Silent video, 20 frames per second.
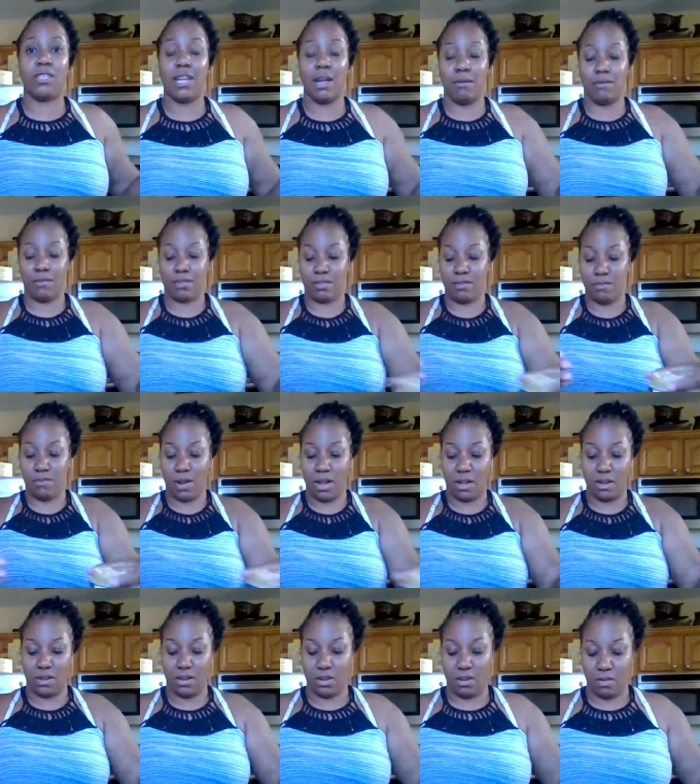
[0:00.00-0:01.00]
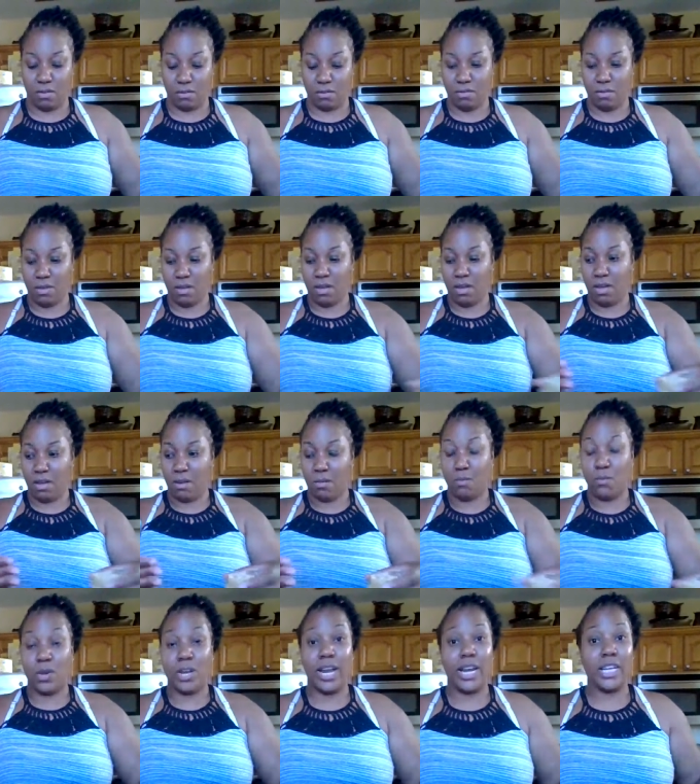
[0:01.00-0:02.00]
that was surround you know
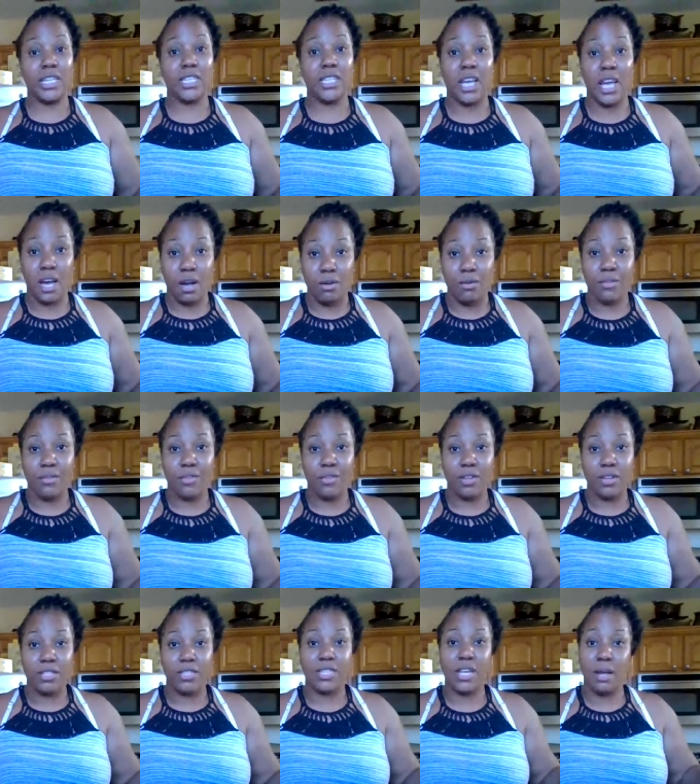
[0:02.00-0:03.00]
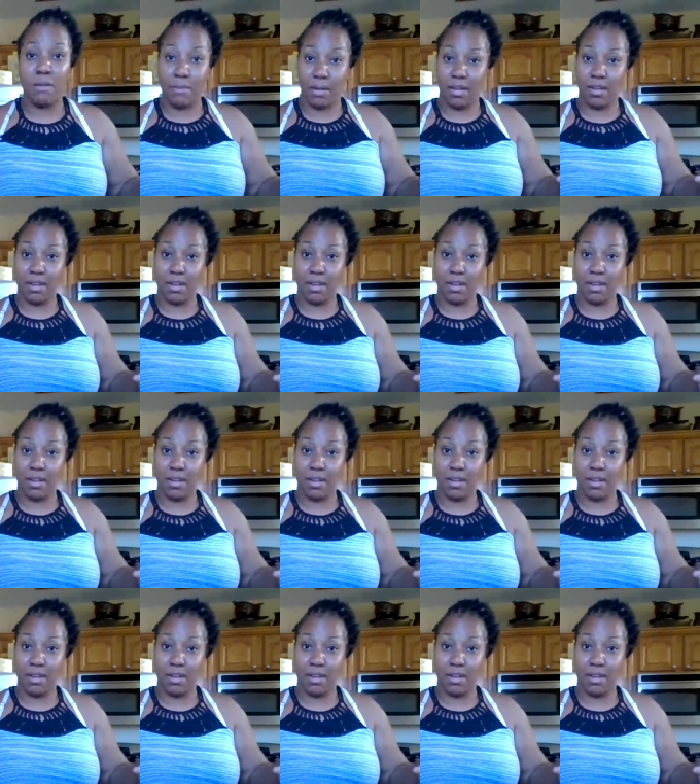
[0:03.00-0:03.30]
related to health? Tell me